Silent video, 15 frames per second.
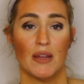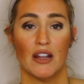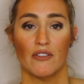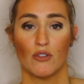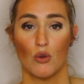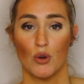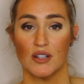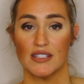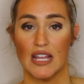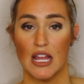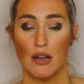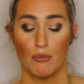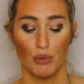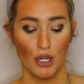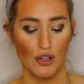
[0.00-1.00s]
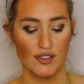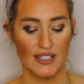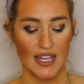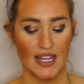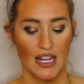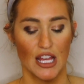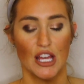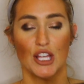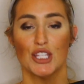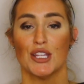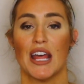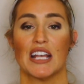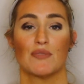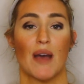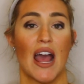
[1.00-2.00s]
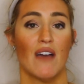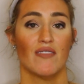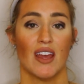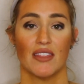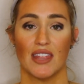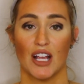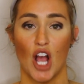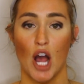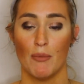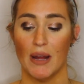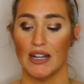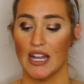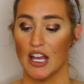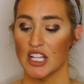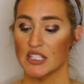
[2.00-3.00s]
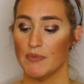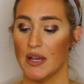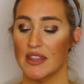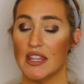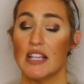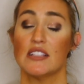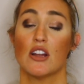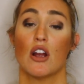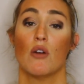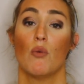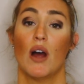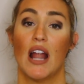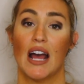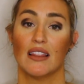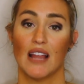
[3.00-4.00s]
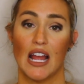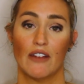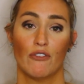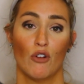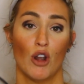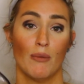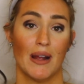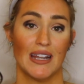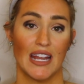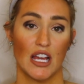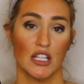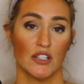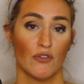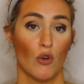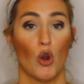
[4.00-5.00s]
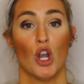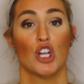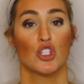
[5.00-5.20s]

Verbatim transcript: and of course it bruised it. So that's why I have nothing on my nails. But these are what I like for my nails for